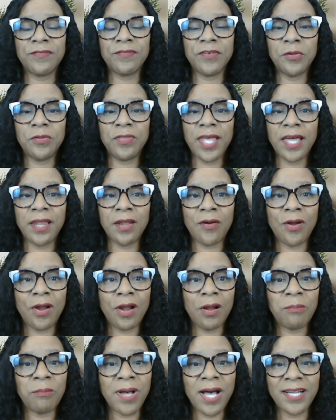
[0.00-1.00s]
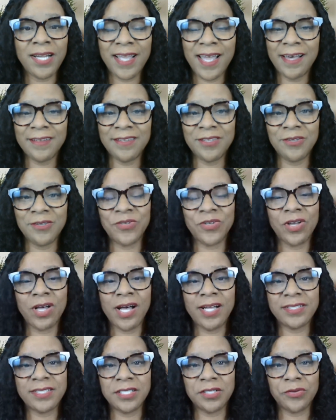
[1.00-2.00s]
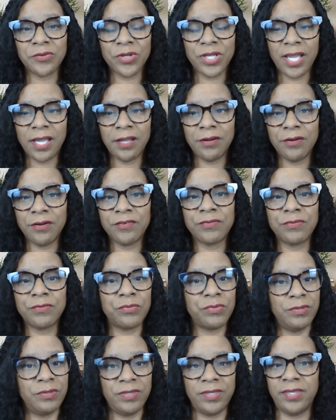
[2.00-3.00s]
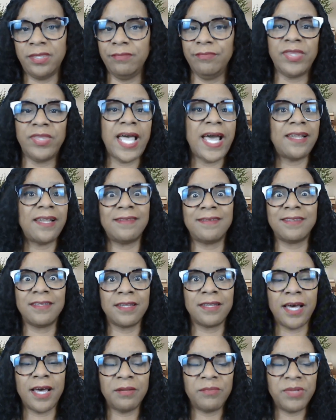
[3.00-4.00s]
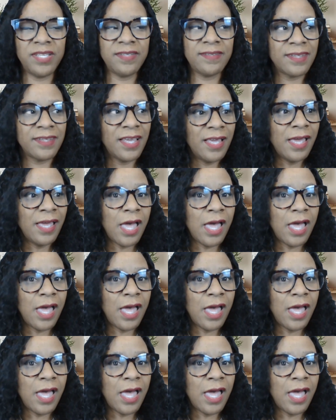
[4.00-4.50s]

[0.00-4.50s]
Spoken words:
of you that are podcasters or content creators, that is synonymous.